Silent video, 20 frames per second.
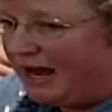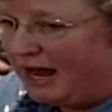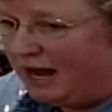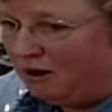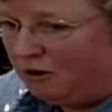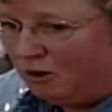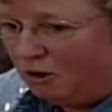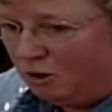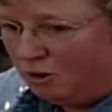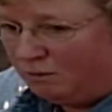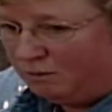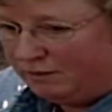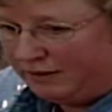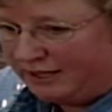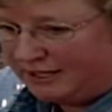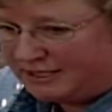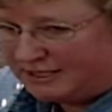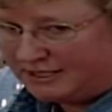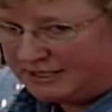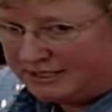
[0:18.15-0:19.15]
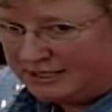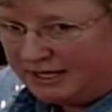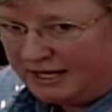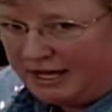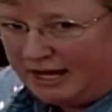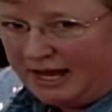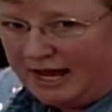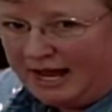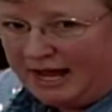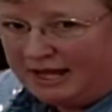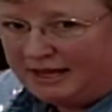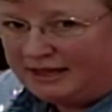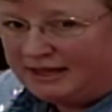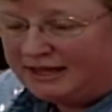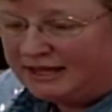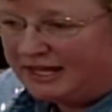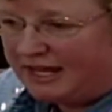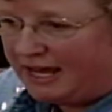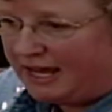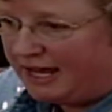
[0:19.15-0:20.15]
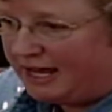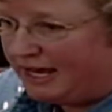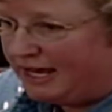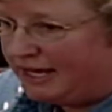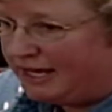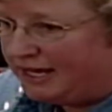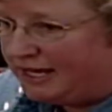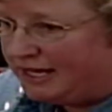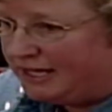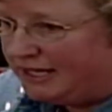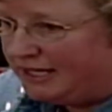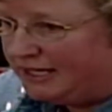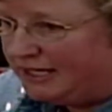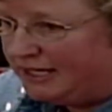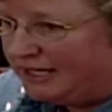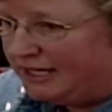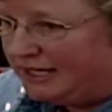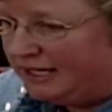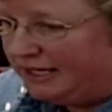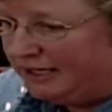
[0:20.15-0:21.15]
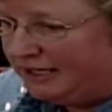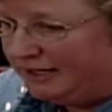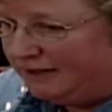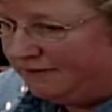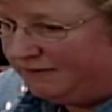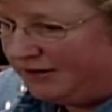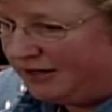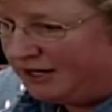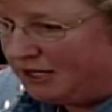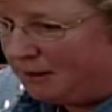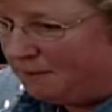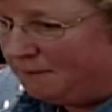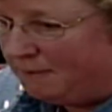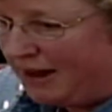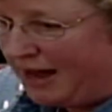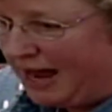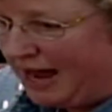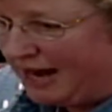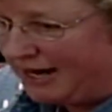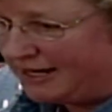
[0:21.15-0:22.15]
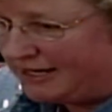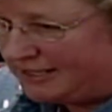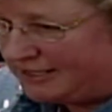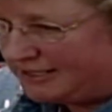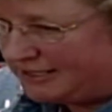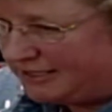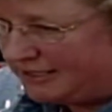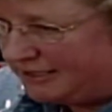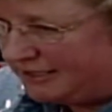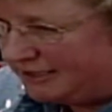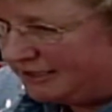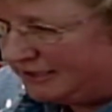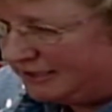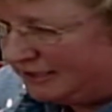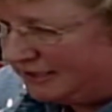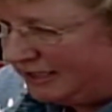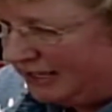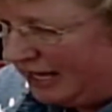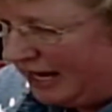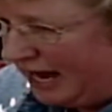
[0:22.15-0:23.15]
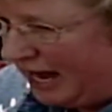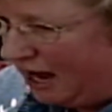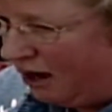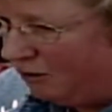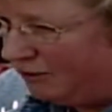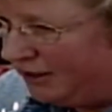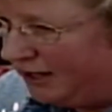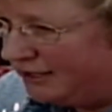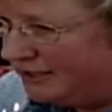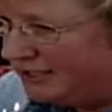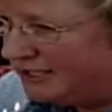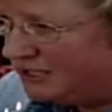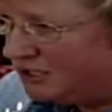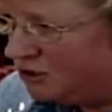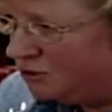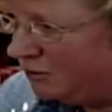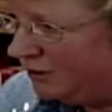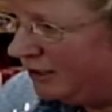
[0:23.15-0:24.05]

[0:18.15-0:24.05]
are homeless and they live in a box out on the street.